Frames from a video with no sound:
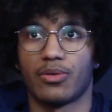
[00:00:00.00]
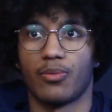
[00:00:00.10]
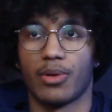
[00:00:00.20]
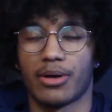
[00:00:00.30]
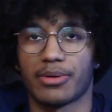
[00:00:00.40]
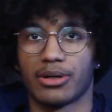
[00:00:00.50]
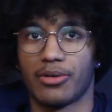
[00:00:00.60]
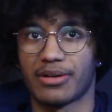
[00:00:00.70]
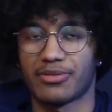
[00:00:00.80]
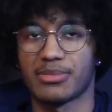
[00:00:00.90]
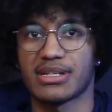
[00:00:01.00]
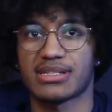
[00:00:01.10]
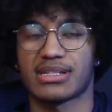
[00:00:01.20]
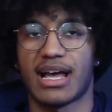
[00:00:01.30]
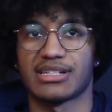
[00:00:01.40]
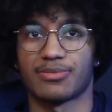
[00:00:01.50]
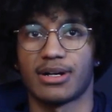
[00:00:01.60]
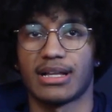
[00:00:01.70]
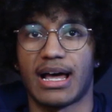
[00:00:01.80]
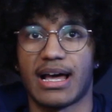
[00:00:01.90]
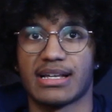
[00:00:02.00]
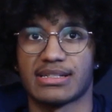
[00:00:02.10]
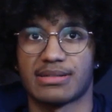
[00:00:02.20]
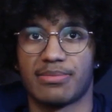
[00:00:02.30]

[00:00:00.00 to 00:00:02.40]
where we're going from this, as well as